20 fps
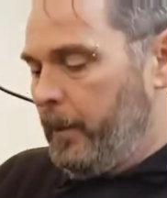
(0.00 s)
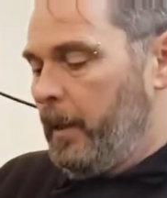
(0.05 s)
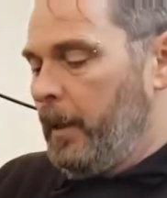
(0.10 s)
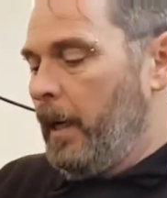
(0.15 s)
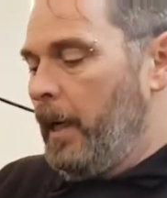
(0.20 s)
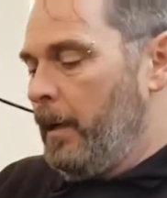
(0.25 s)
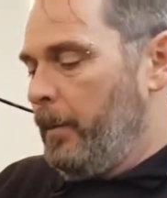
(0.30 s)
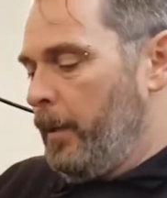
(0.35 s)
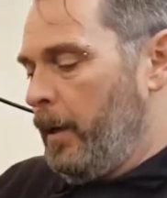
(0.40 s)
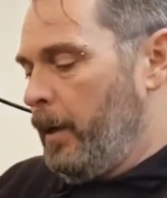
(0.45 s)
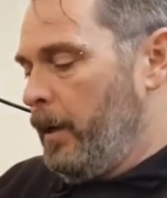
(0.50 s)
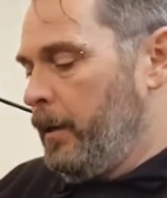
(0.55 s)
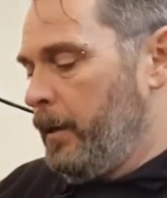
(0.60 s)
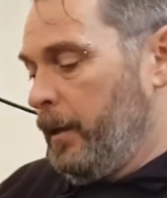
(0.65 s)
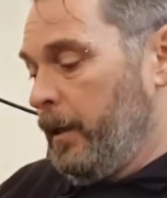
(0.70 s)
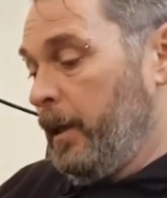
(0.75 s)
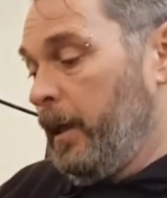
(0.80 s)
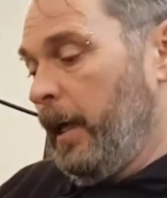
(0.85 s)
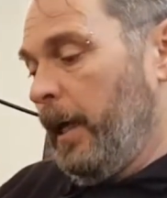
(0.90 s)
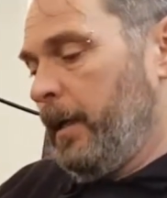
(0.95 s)
clay bar. You
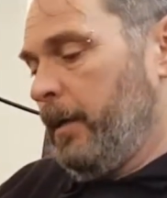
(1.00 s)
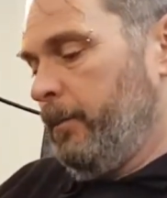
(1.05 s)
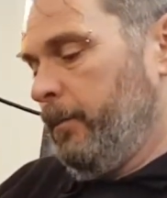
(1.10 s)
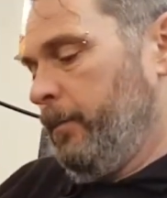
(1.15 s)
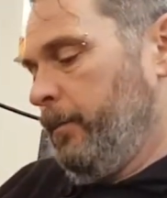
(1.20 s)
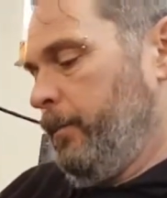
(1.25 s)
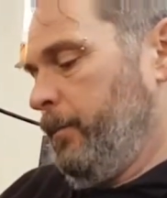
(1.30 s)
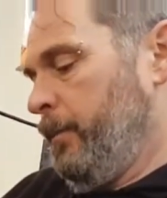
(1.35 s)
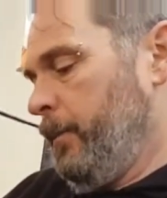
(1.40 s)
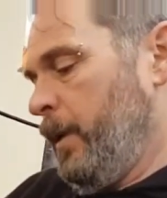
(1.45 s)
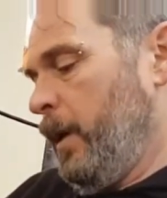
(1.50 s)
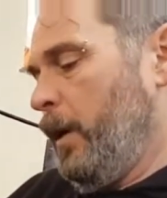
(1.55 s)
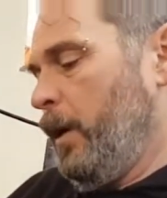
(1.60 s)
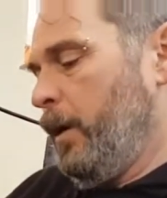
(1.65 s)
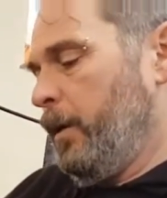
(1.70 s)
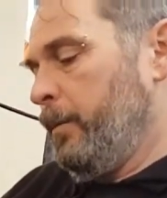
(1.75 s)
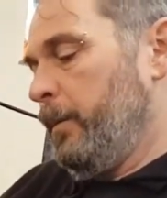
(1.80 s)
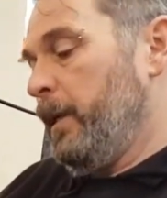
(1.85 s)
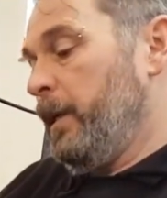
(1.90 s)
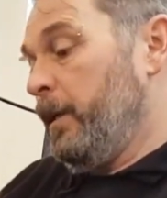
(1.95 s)
can get the
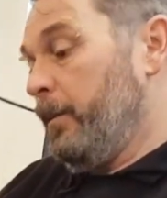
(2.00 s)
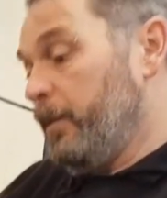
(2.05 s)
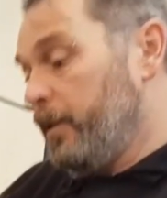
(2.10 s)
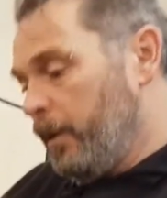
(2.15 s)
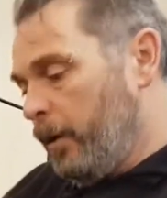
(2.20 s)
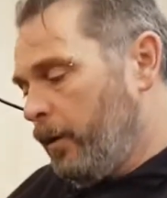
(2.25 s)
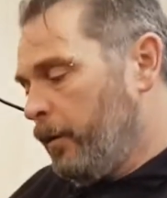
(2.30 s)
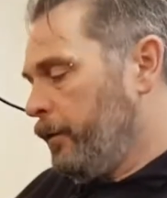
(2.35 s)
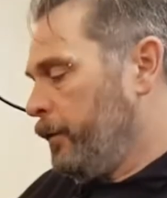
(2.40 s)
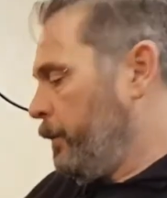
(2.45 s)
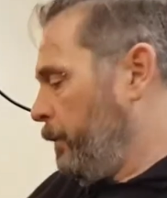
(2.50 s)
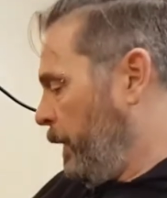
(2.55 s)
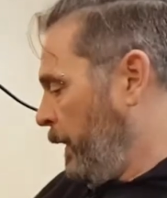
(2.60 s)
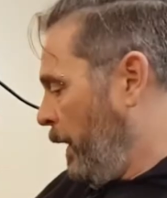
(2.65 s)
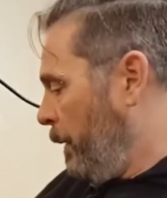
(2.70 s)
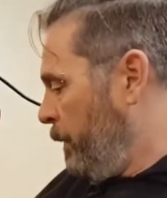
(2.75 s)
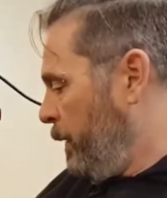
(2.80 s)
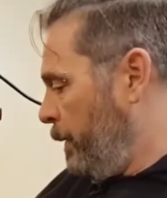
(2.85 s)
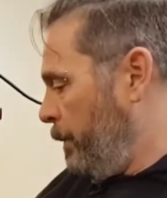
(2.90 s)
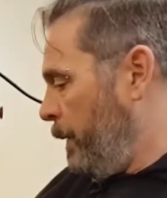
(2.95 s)
hard, medium, soft. We're
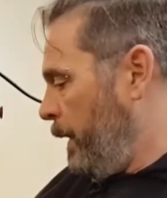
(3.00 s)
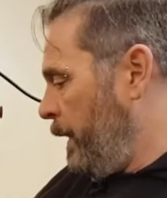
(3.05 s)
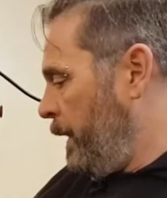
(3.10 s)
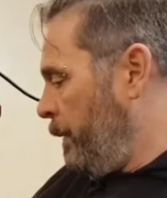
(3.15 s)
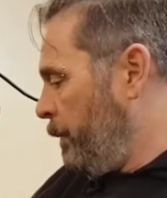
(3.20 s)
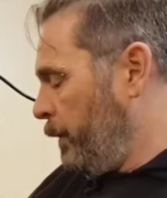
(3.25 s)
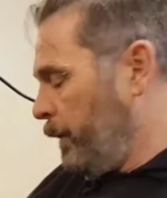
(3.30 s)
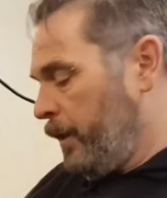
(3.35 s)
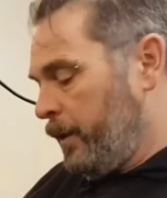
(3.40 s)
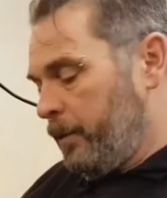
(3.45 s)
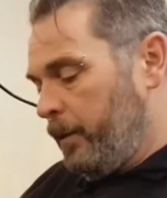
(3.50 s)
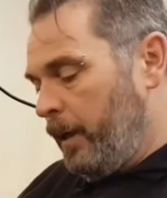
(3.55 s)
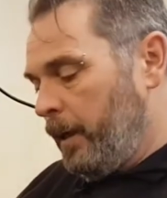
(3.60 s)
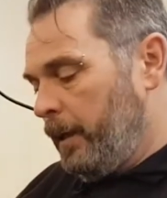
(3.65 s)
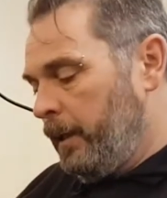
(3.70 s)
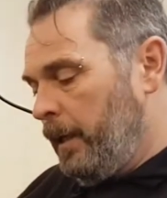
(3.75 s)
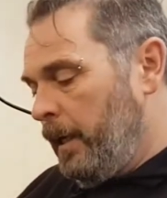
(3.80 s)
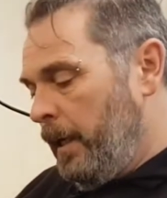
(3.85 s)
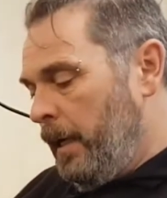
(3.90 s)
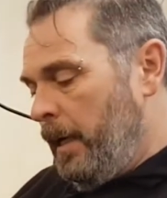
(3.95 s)
going with the medium on this
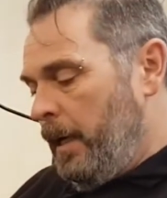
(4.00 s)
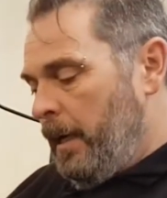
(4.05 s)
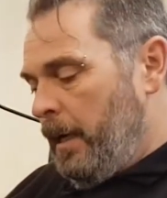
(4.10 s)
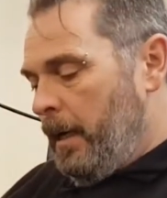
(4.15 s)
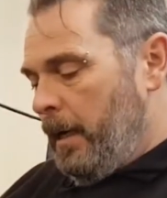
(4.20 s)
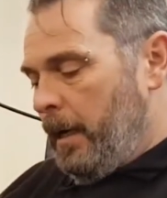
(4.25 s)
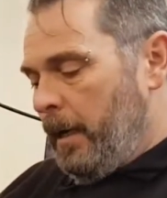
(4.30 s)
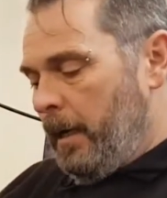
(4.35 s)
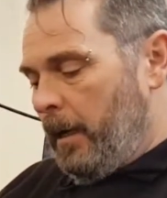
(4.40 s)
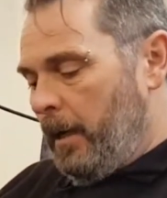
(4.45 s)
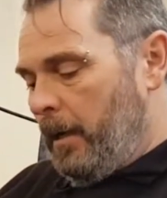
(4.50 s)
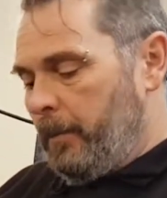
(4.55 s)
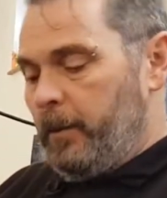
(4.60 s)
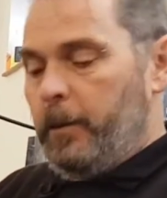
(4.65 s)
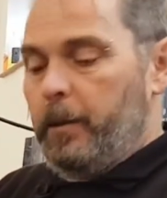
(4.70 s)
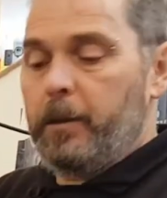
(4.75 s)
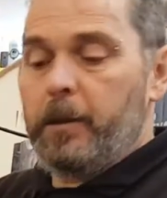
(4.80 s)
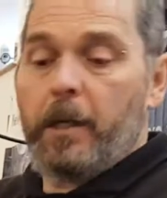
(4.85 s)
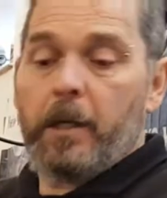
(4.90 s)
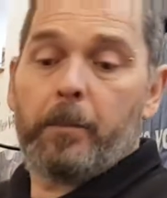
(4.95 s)
one. As
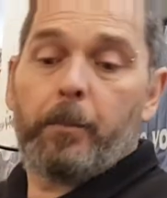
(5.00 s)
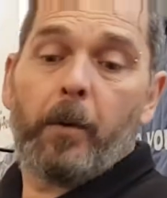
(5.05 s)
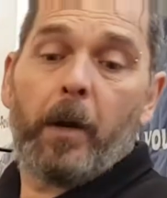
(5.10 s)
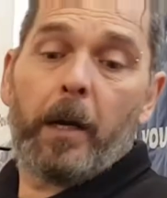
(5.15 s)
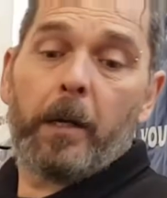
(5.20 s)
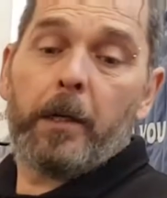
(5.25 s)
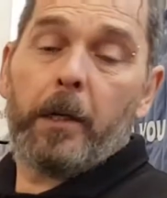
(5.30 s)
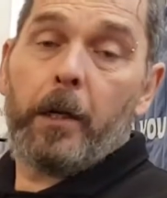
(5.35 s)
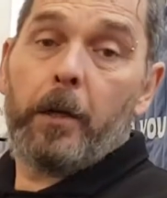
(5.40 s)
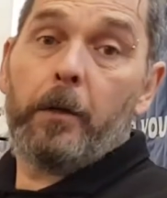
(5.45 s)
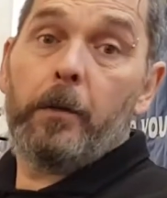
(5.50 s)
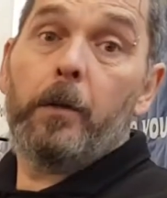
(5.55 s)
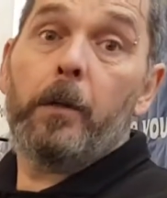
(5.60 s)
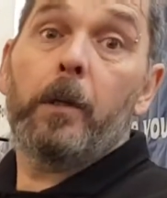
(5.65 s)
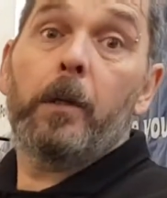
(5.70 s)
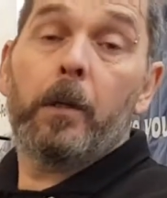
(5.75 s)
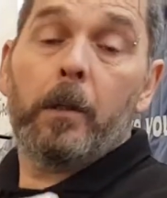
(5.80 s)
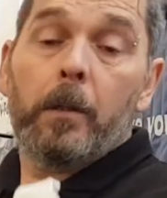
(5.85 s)
you can see, it's brand new,